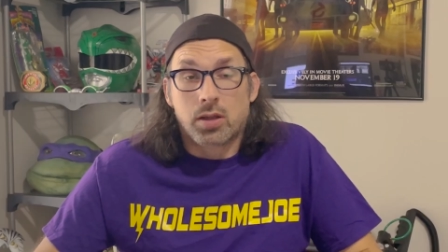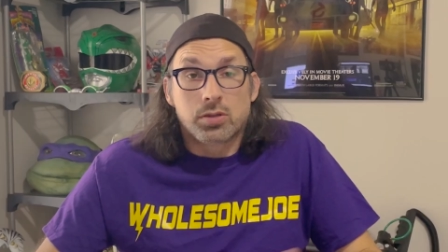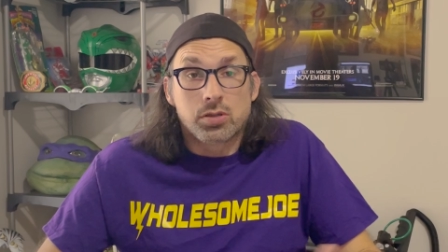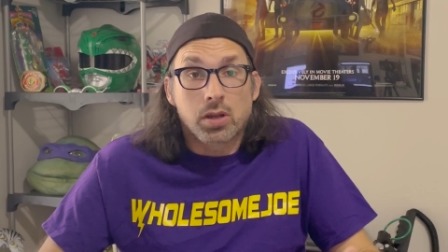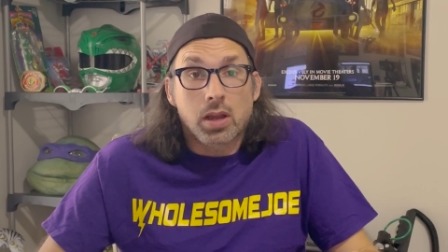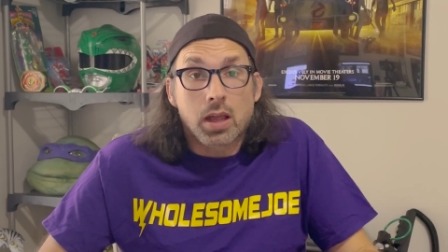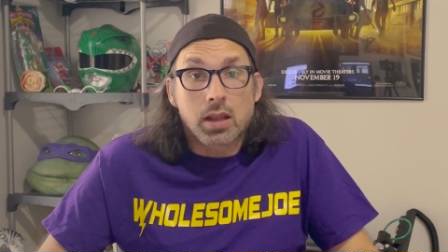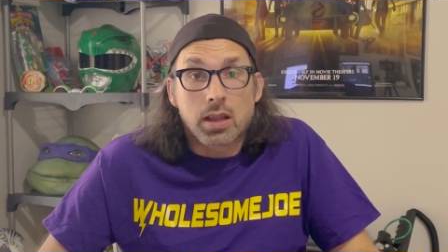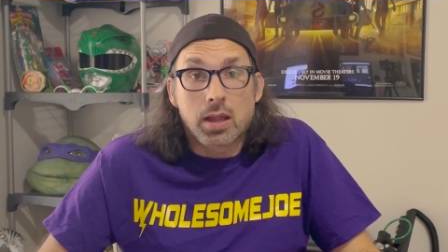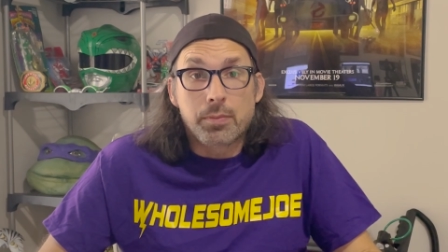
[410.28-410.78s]
So
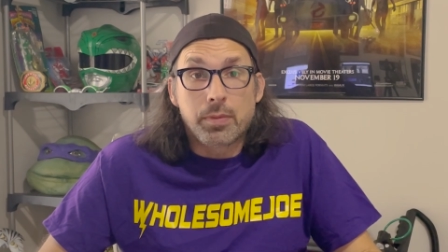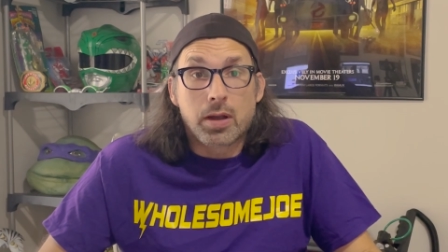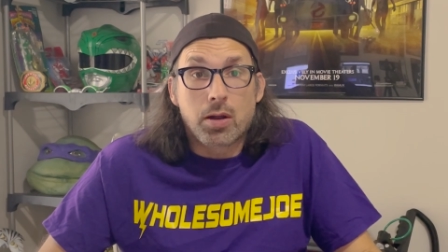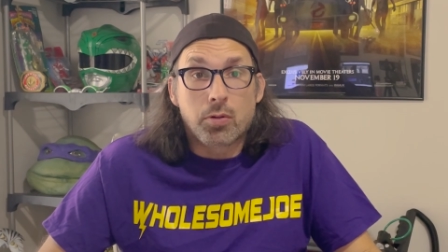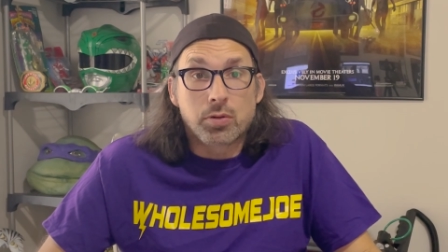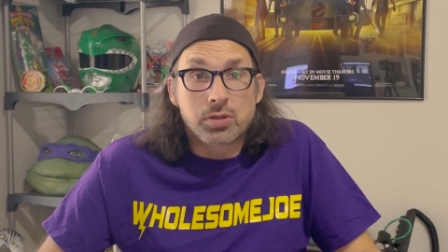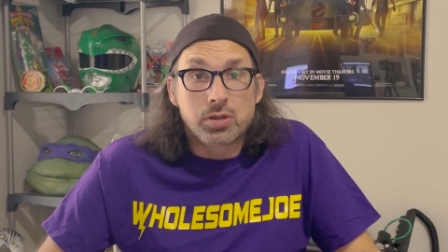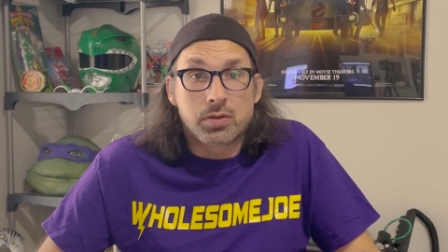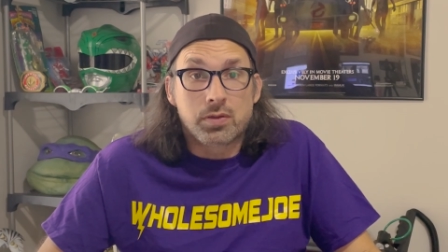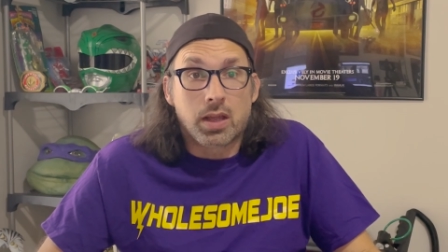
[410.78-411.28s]
yeah, let me know
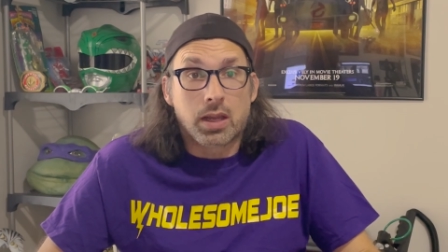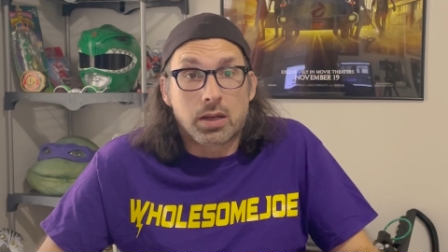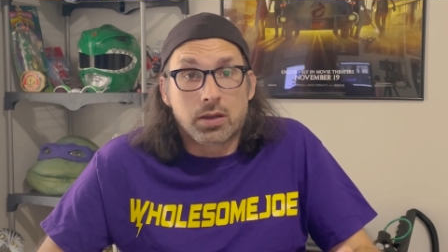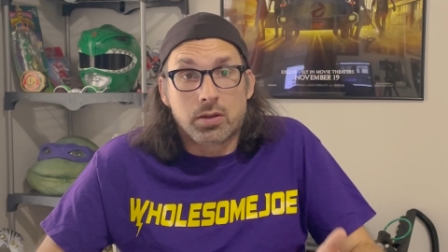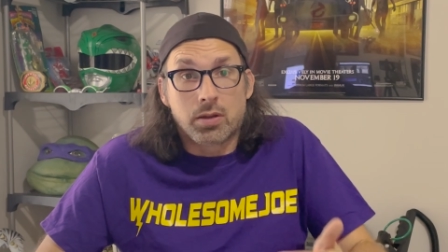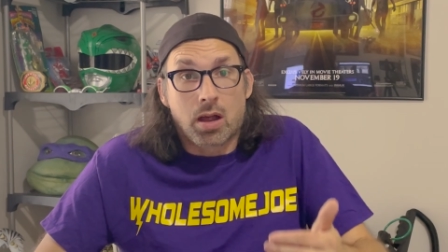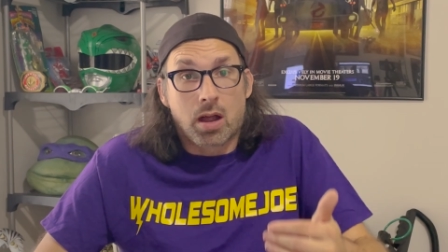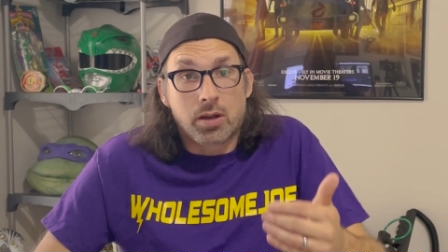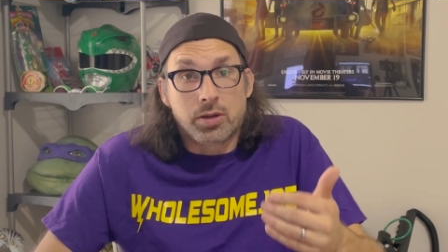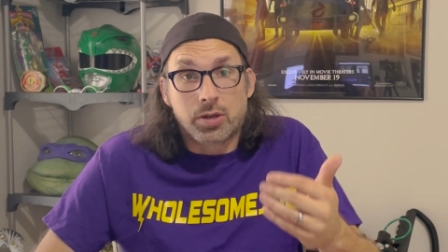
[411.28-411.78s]
what you think.
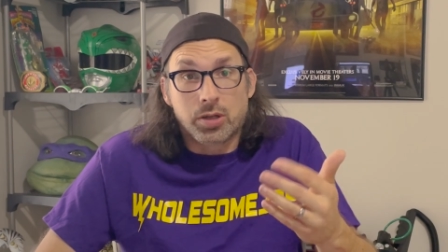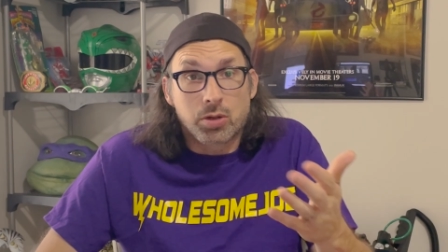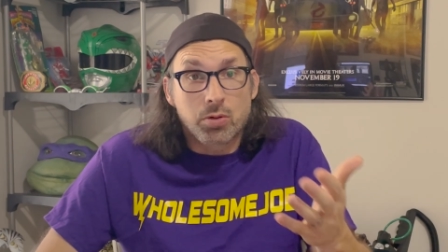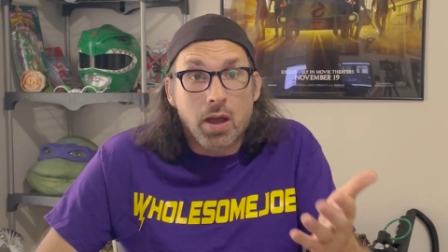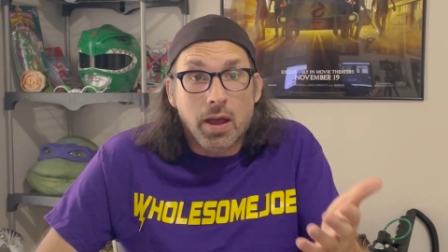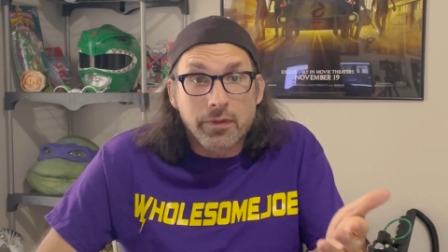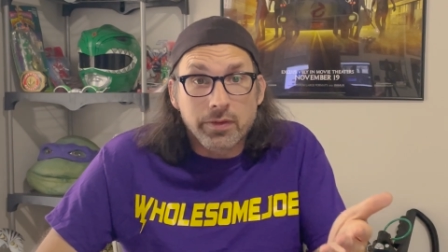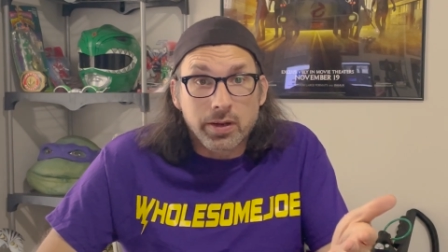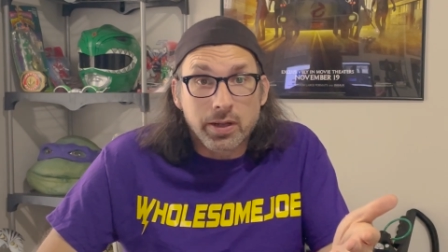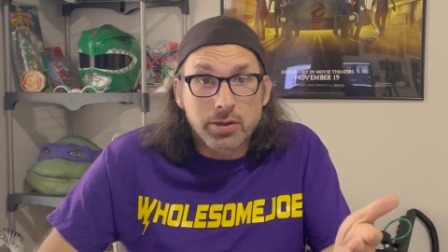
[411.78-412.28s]
Do you
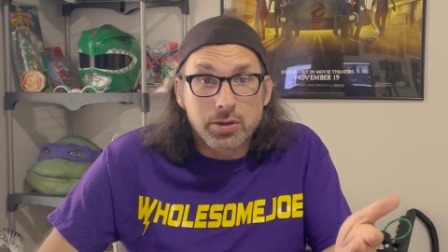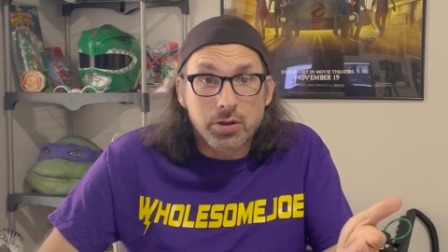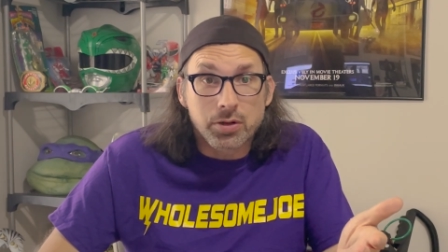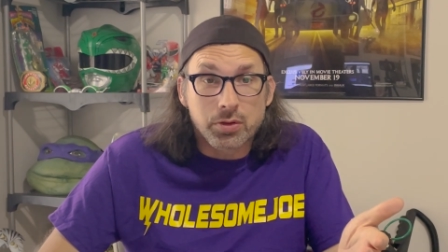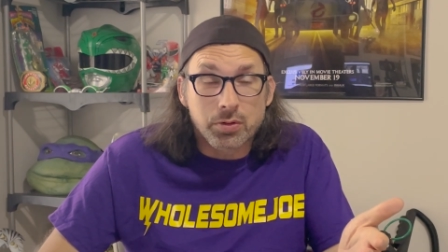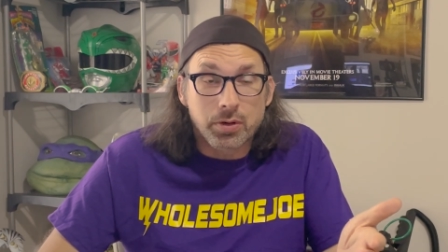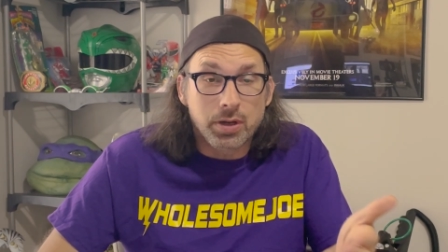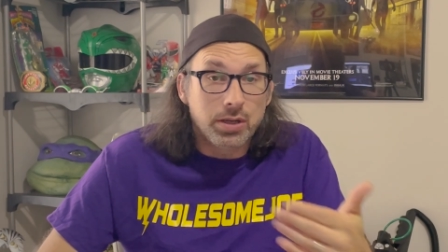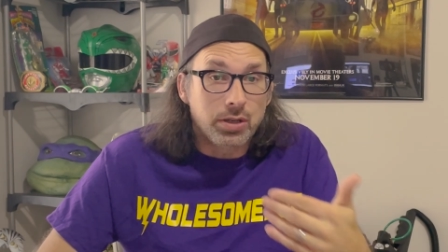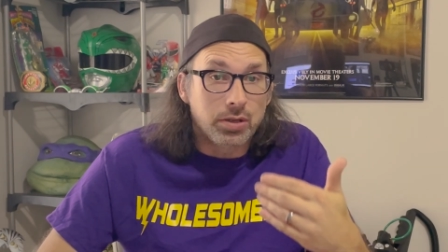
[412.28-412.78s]
have an Ender
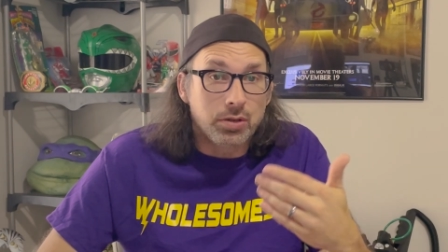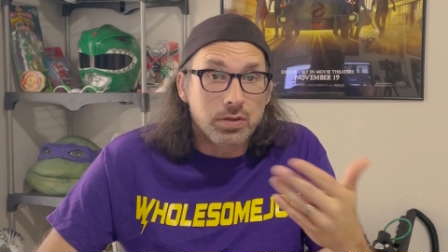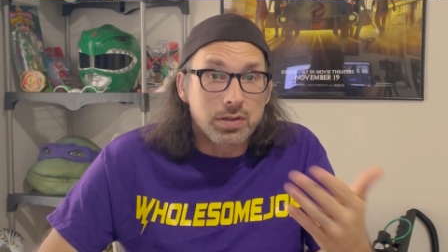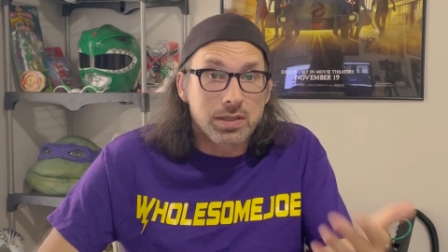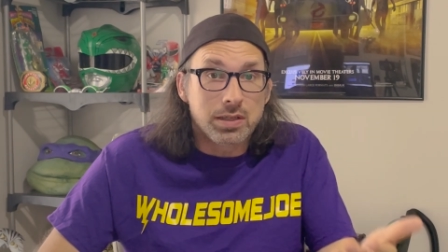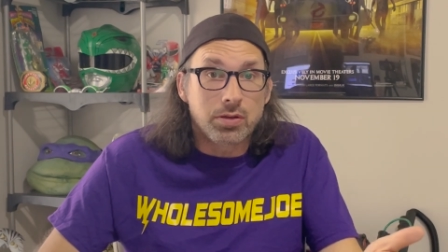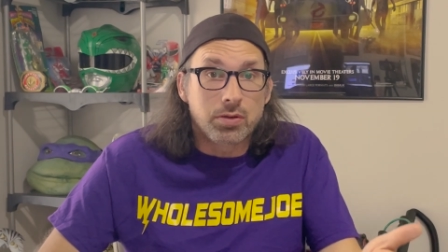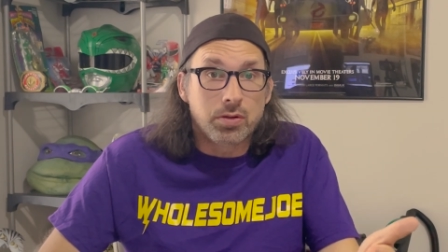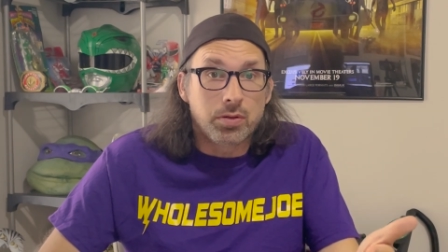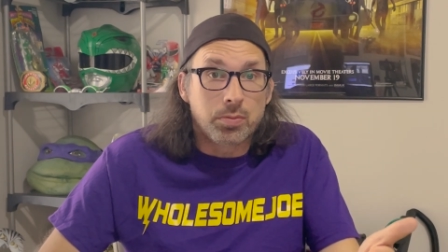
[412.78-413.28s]
3? Do you
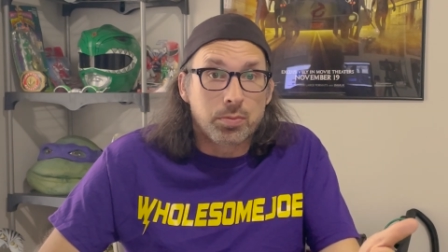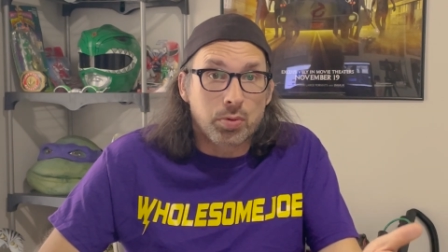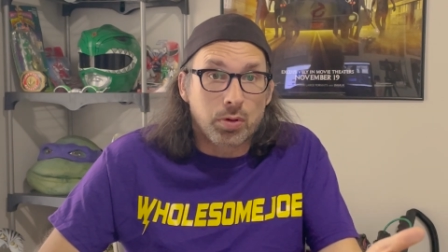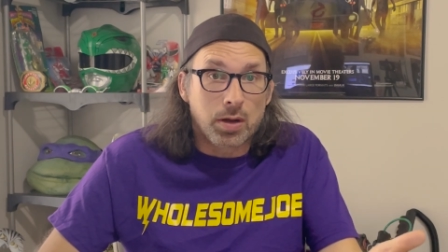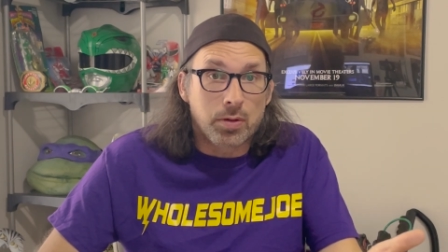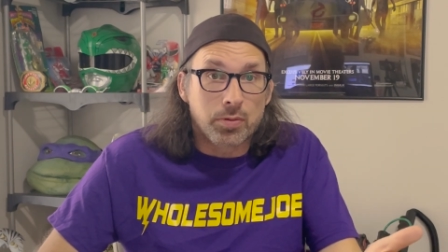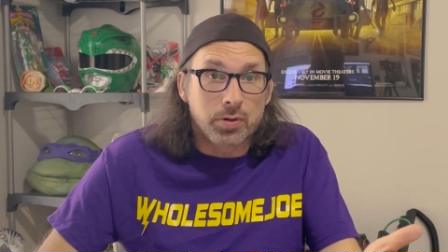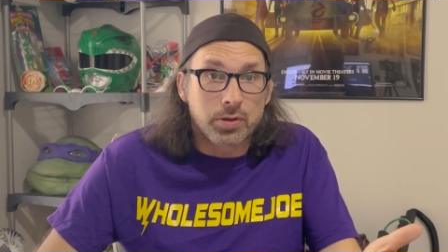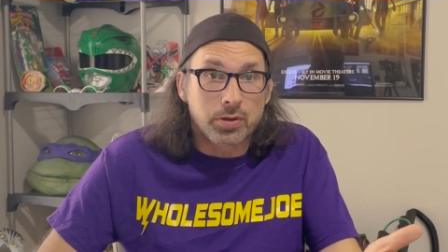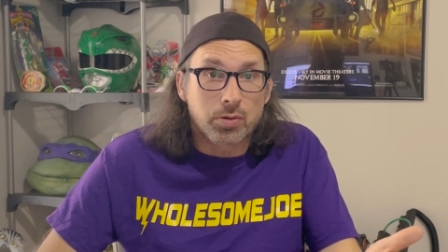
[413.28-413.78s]
still
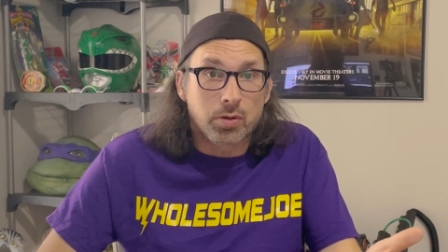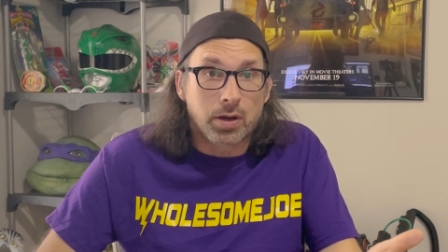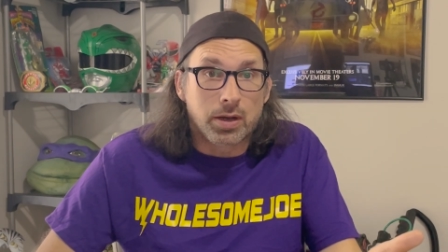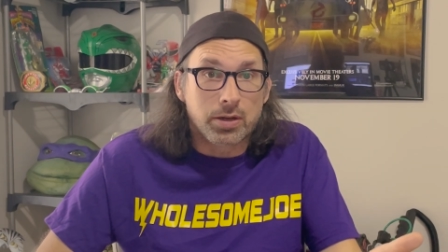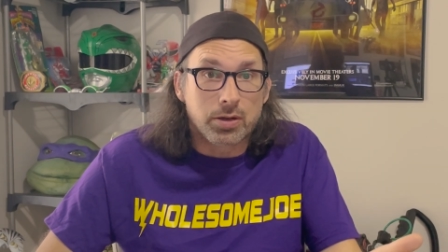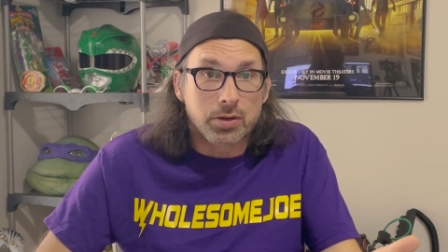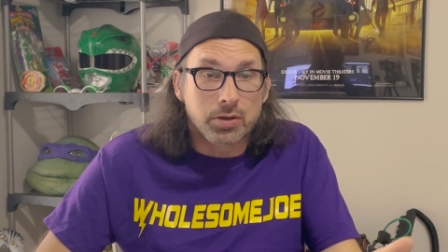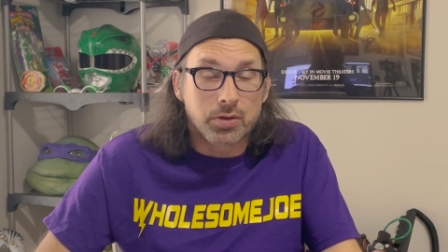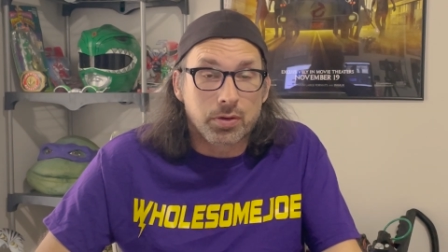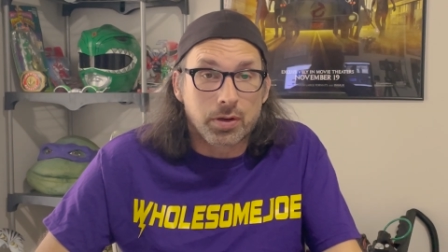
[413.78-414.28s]
print with your
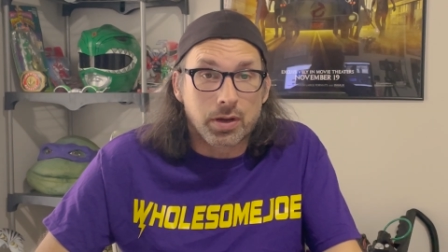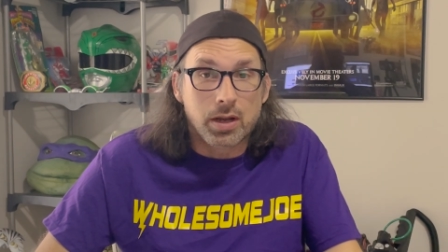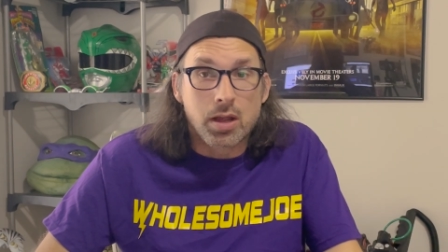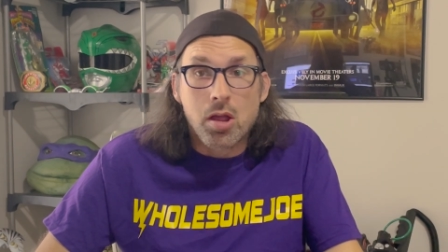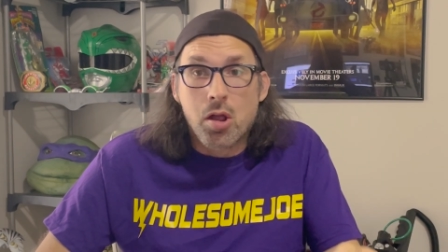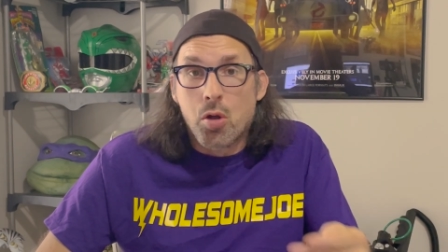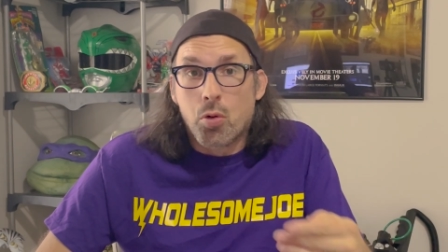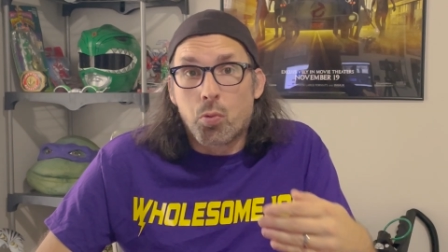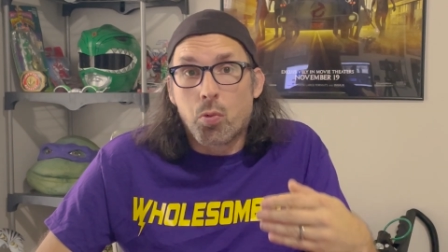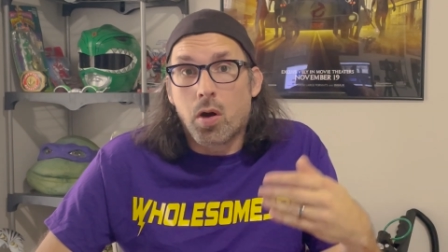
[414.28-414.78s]
Ender 3?
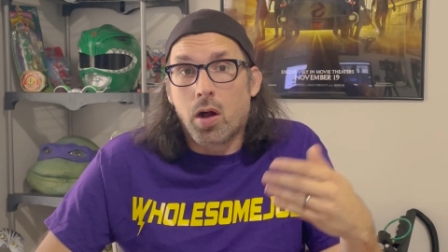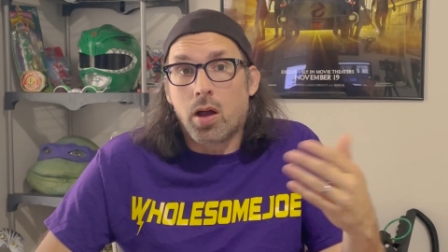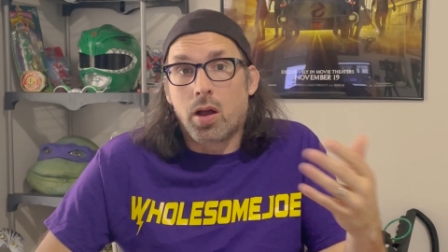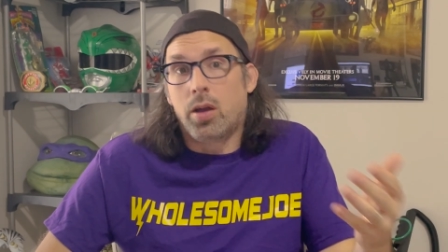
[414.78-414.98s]
What